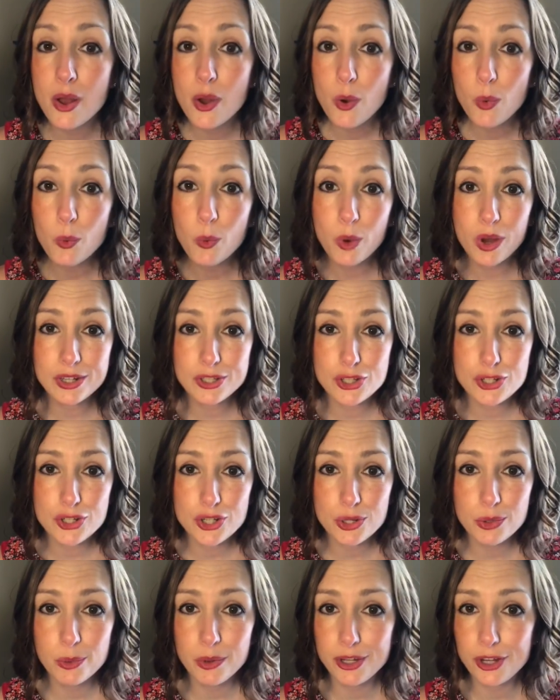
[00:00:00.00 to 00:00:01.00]
what to
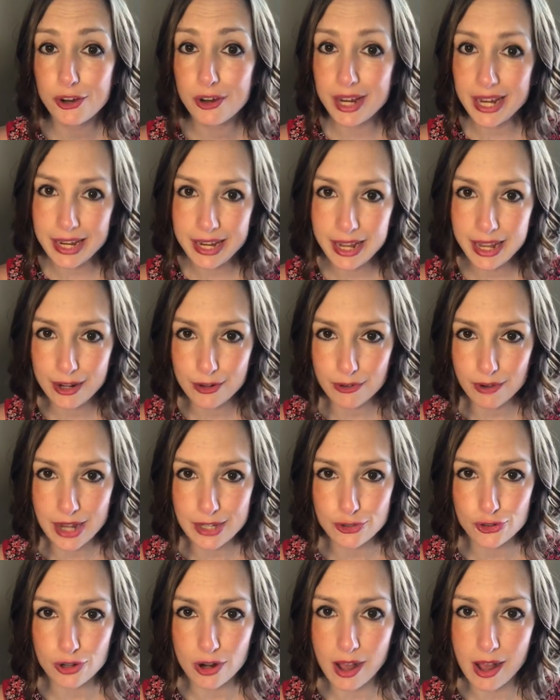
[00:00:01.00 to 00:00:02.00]
do when you're eating at a
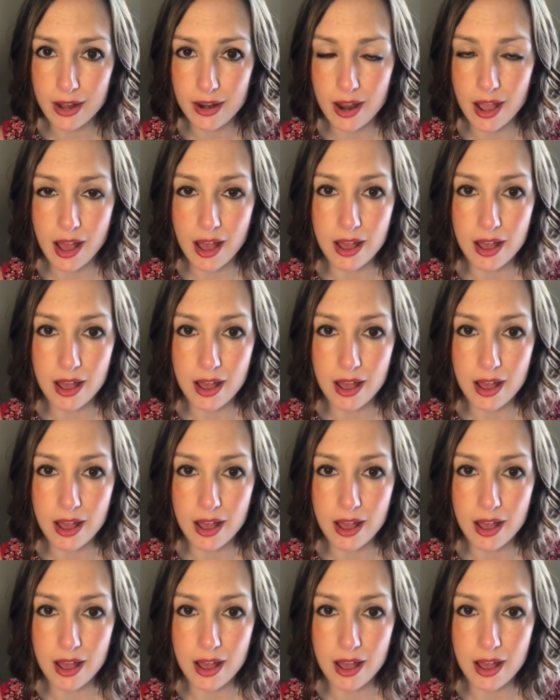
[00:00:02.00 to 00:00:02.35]
restaurant,